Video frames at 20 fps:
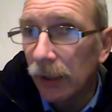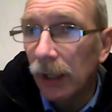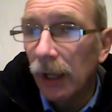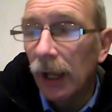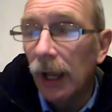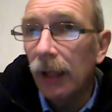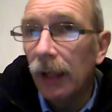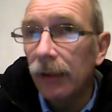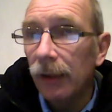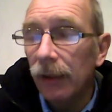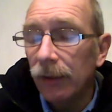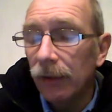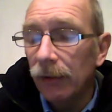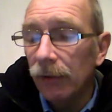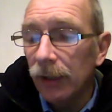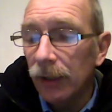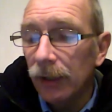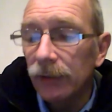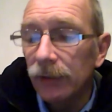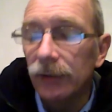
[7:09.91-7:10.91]
and that there
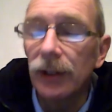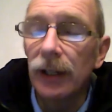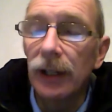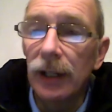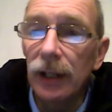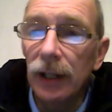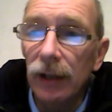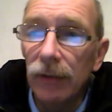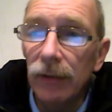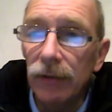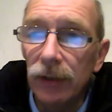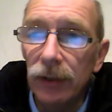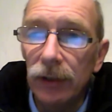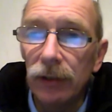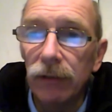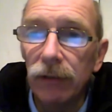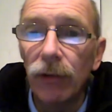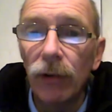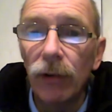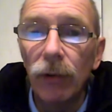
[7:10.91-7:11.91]
is clear evidence
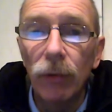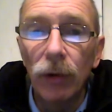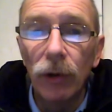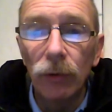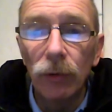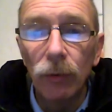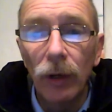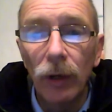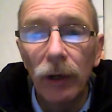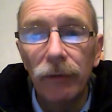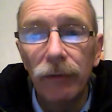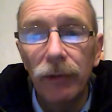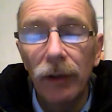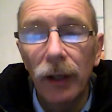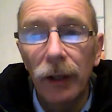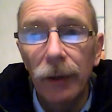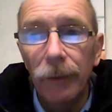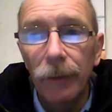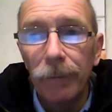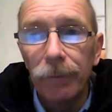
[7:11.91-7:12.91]
for a worldwide flood.